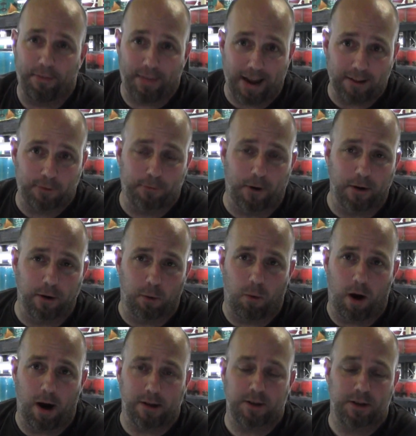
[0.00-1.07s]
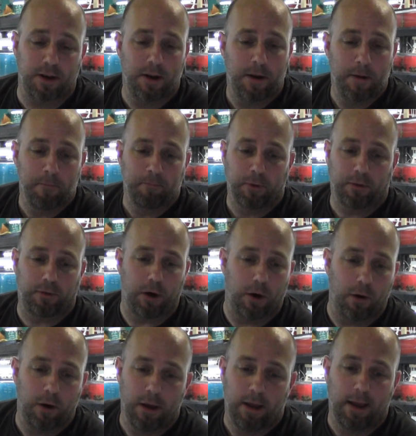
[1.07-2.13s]
That's fun to watch.
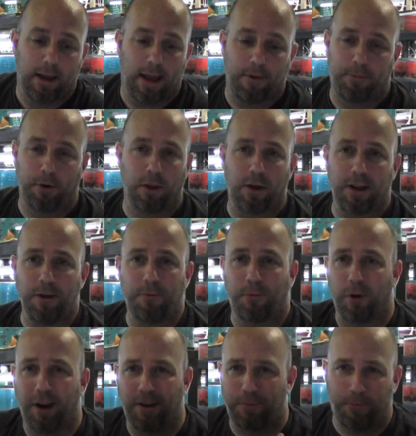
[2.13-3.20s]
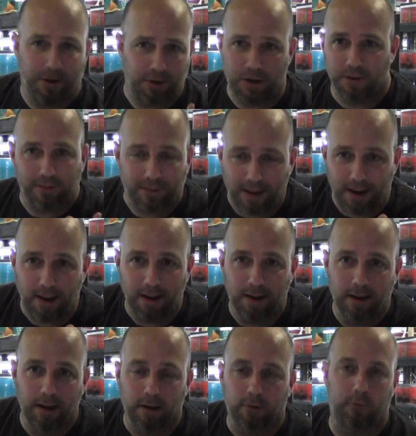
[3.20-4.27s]
So if you're looking for efficiency,
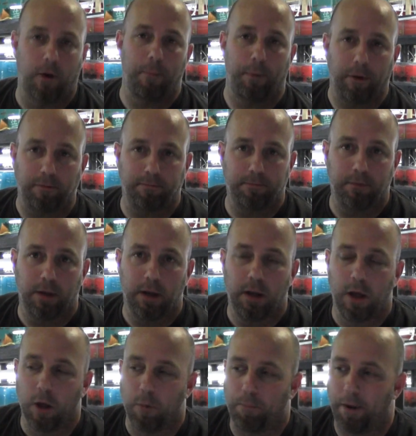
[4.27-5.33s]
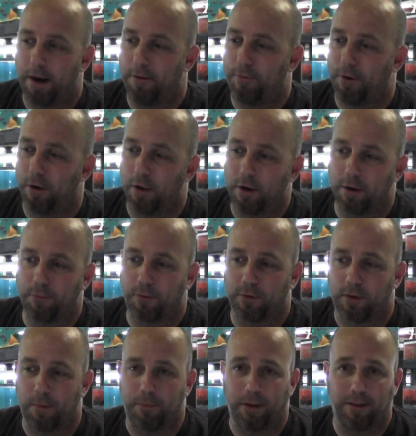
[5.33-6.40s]
stripper. But if you're looking for
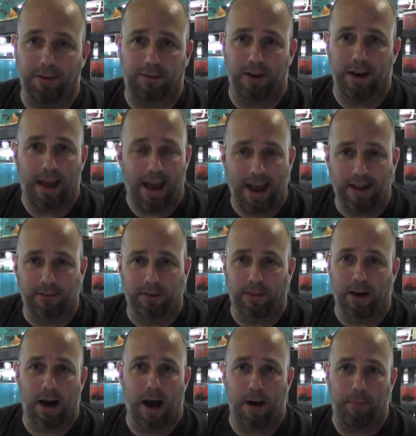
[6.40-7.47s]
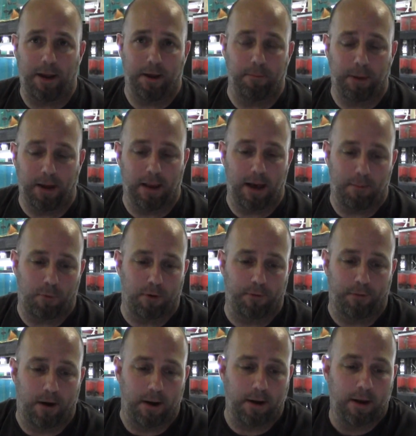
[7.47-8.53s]
something that's going to add to the hobby and be a lot more
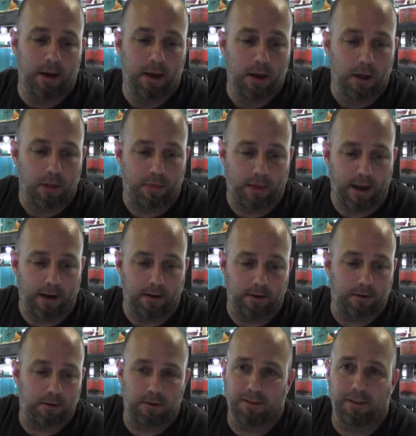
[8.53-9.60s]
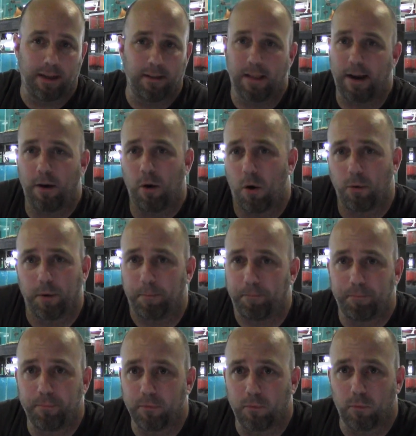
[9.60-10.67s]
fun, then let her hold them.
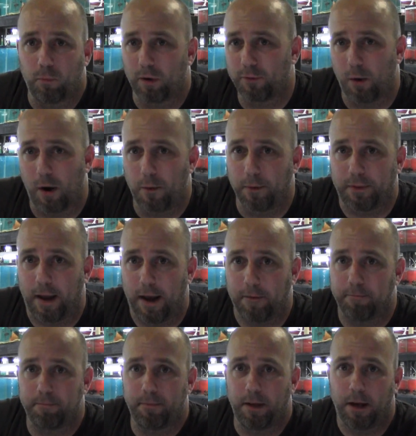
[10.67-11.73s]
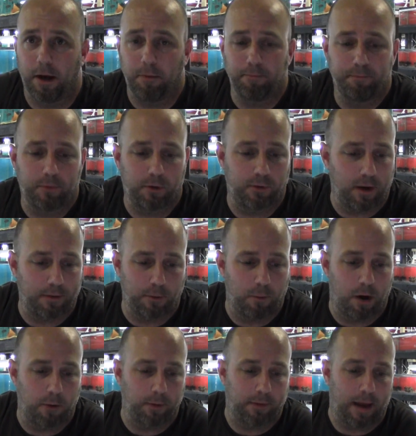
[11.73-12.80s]
What's wrong with that? You know, there's nothing
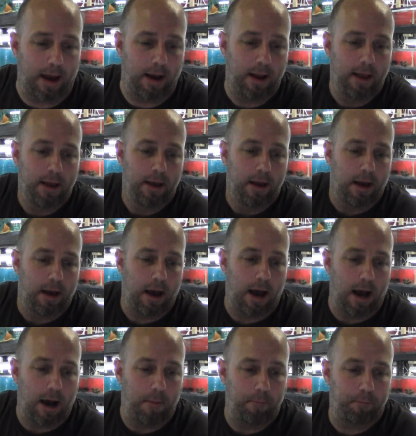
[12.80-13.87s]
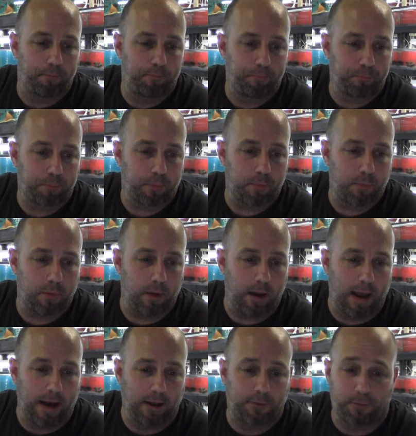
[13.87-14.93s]
wrong with that.
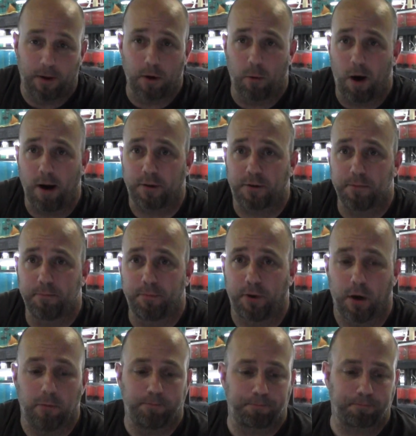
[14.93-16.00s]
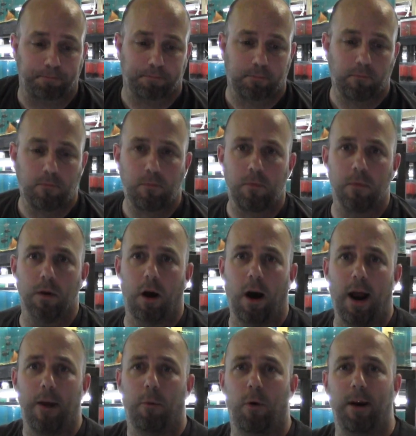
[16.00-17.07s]
And it's fun to watch. So, all
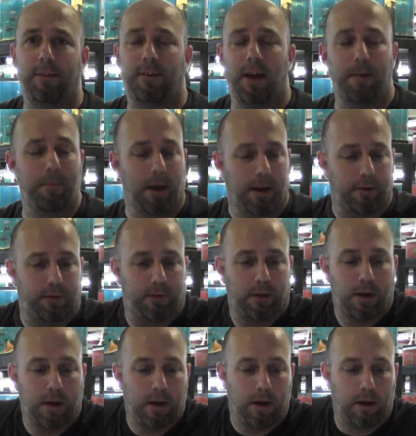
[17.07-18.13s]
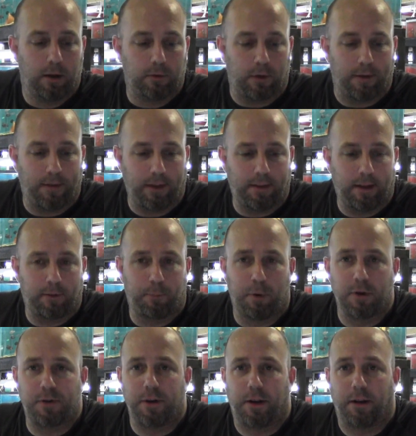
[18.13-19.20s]
right, we're at 10 minutes. So I think that's
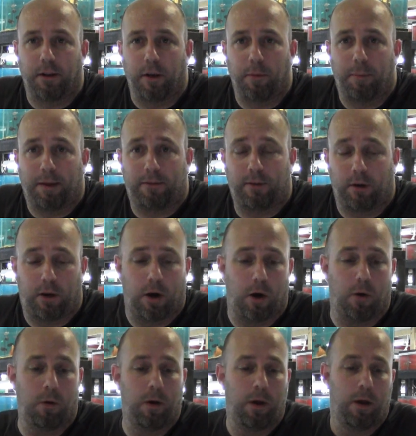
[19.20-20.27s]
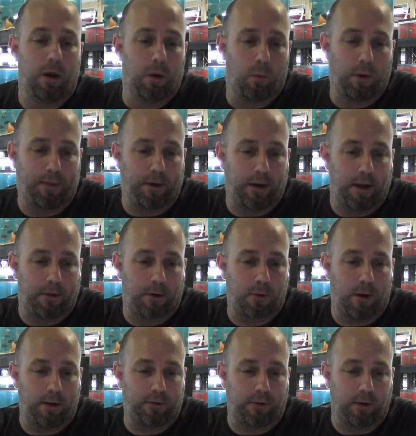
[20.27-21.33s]
pushing it a little bit to go with another
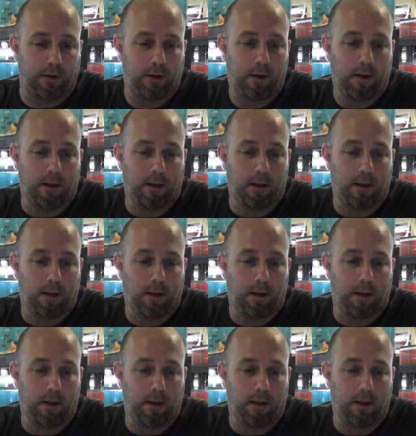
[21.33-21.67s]
question.